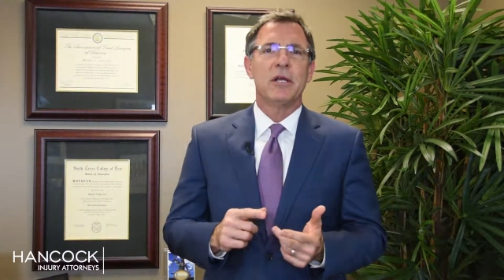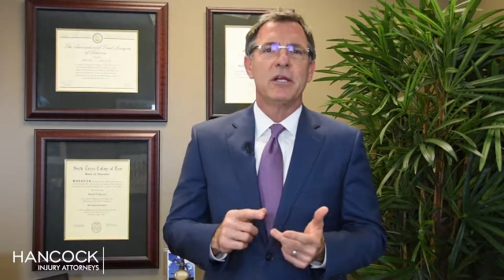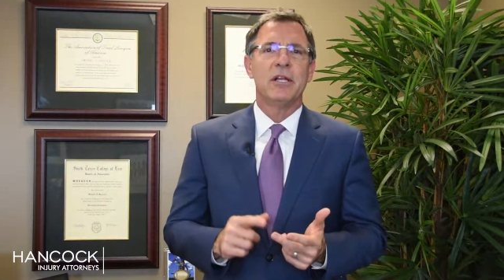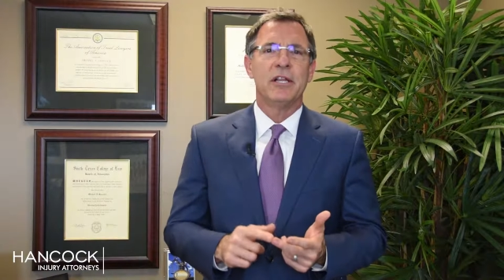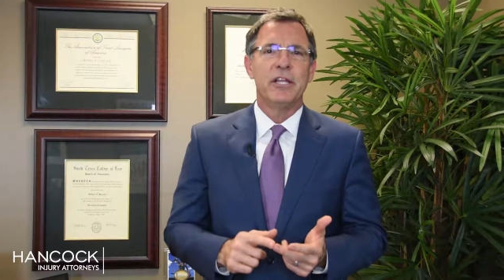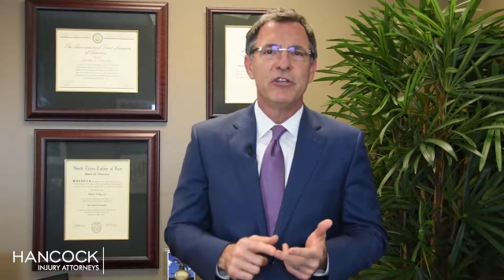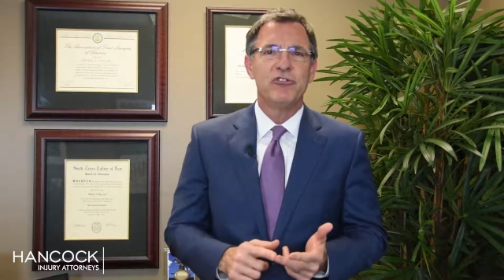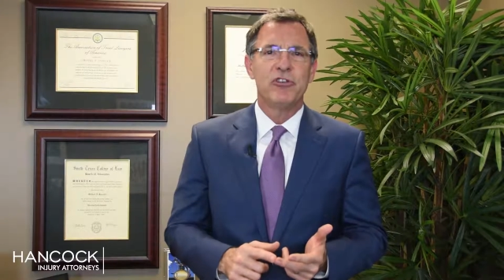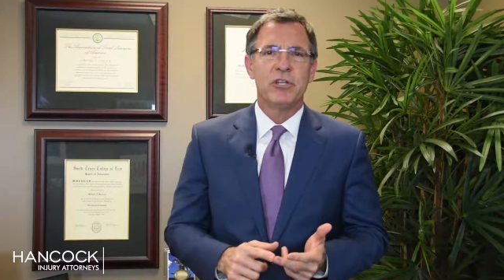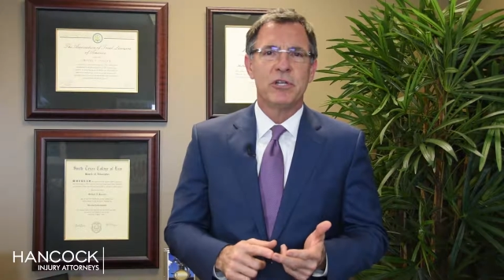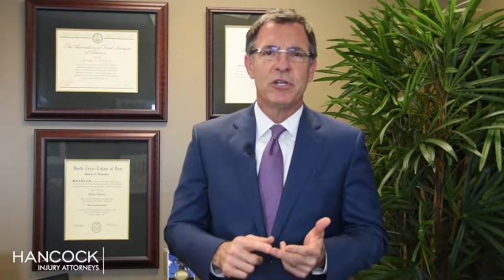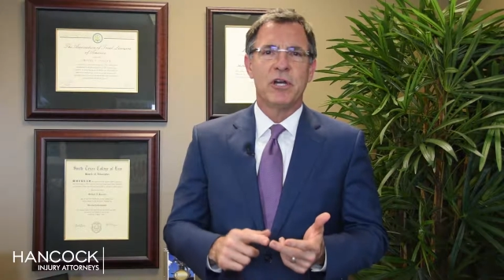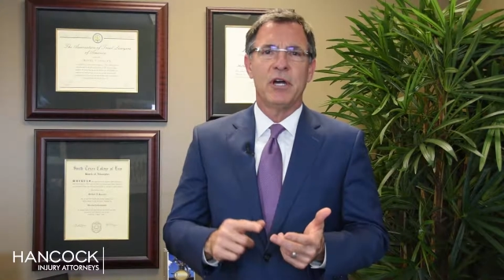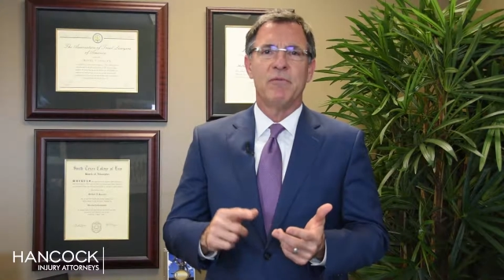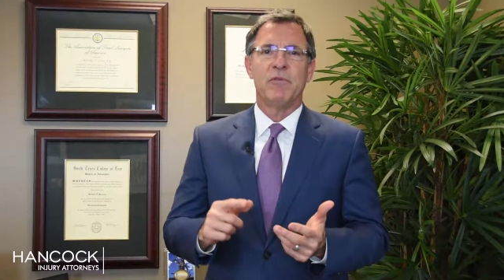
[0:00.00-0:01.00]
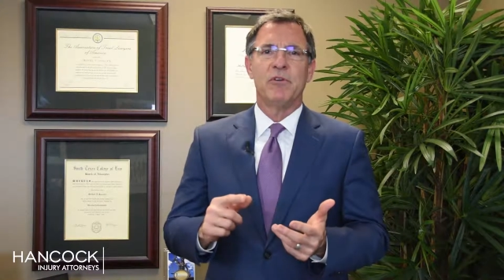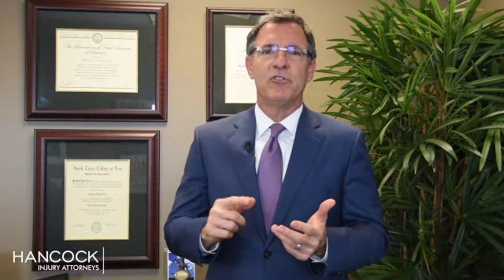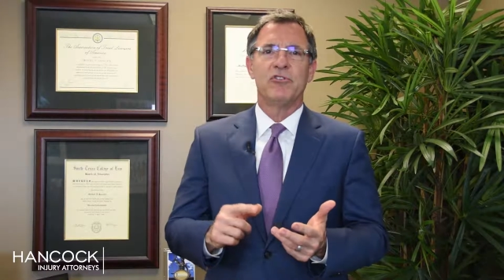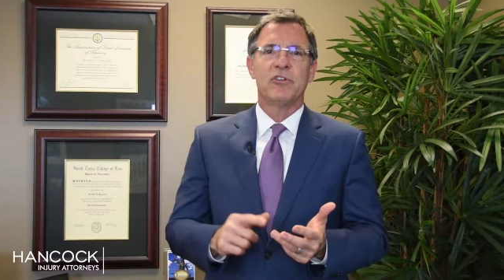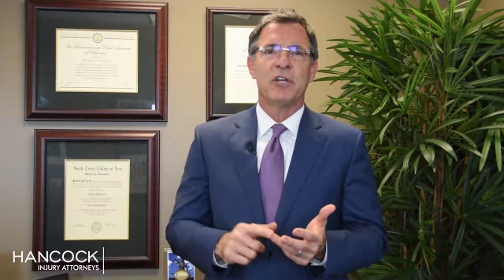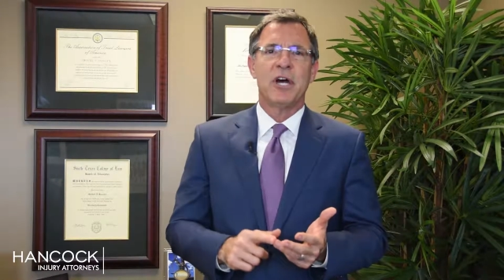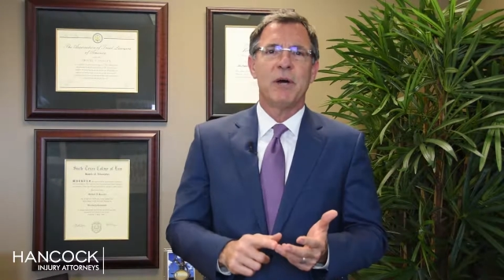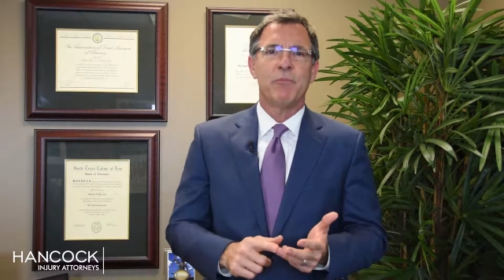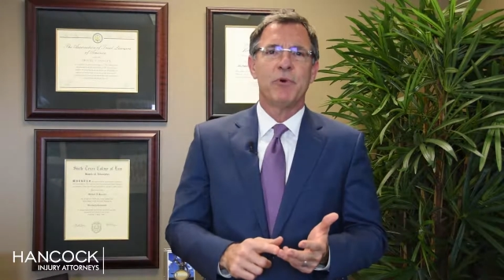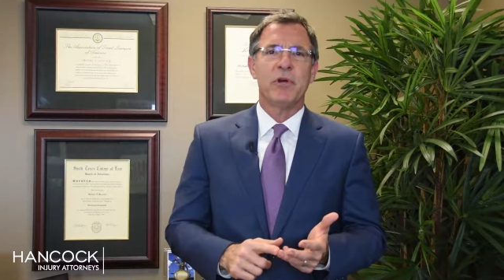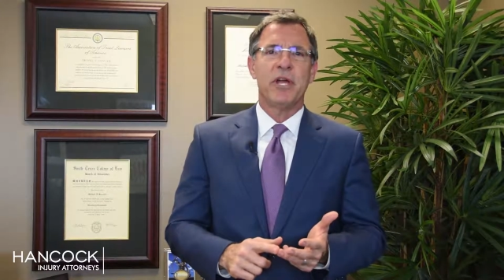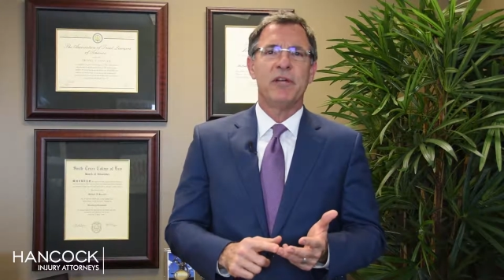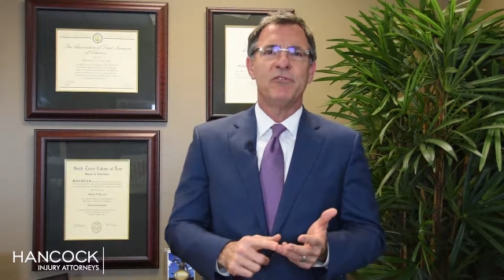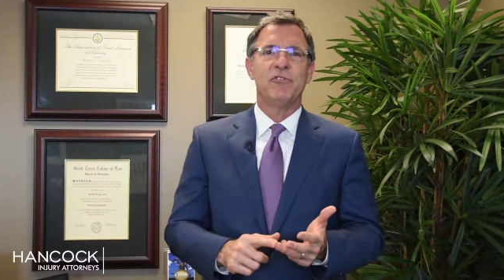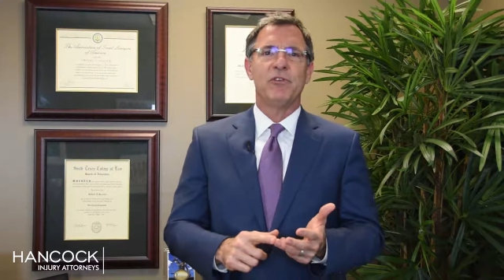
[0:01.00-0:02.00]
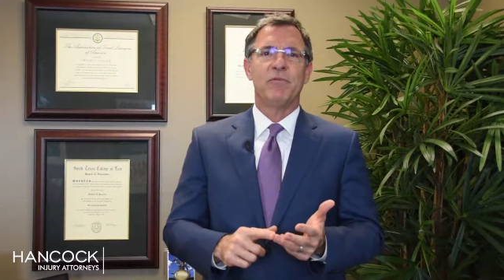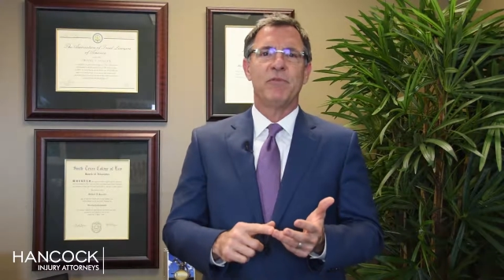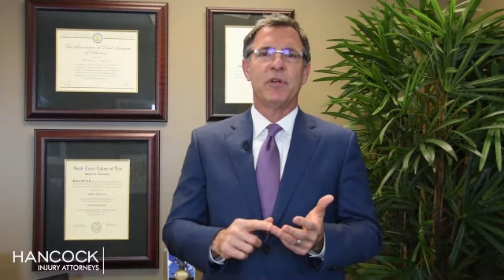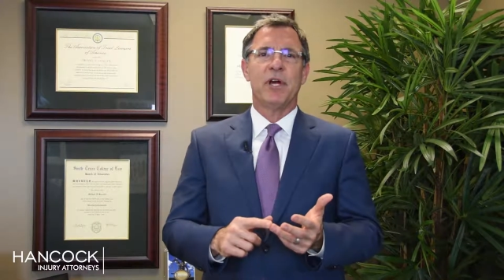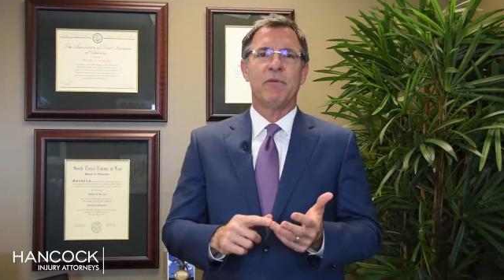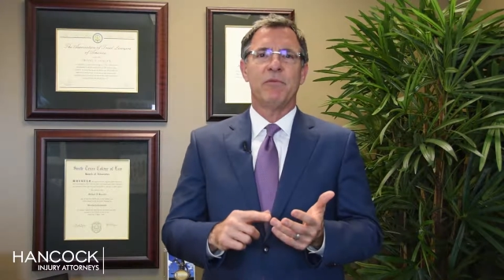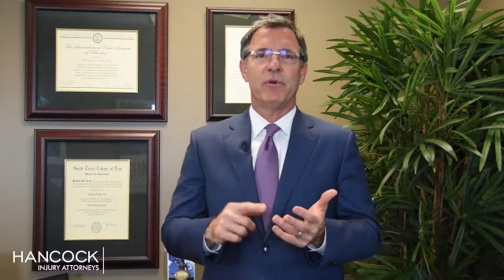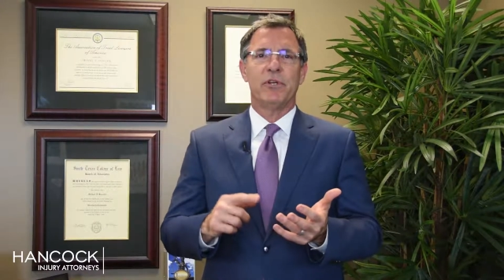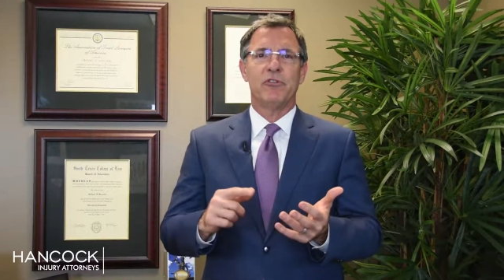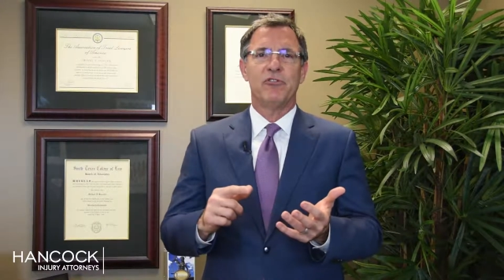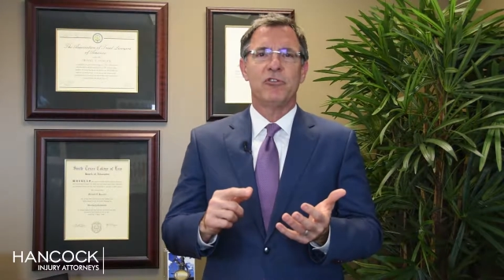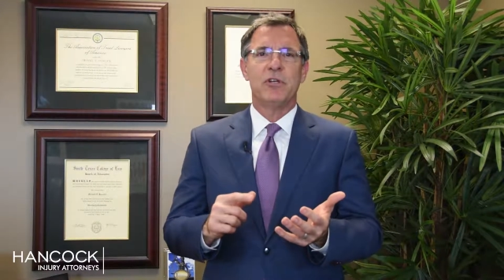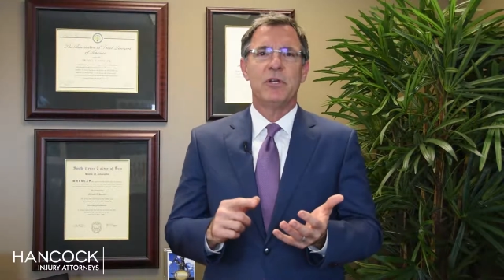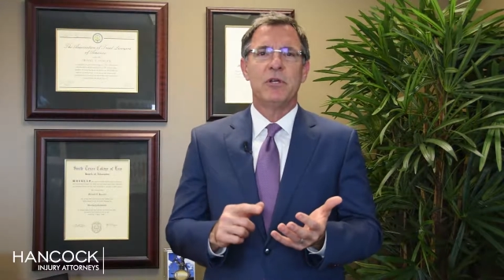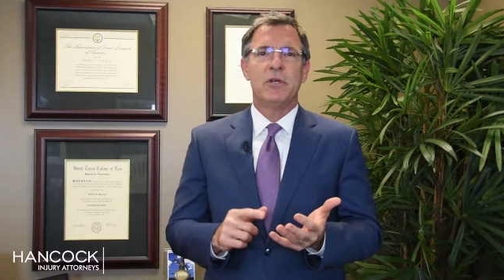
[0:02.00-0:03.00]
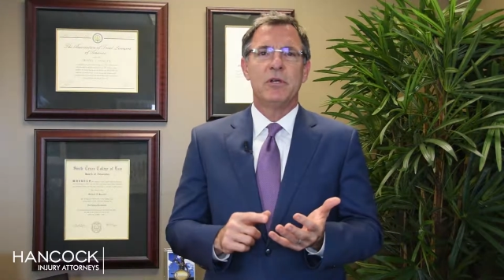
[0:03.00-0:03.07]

collision coverage, comprehensive coverage,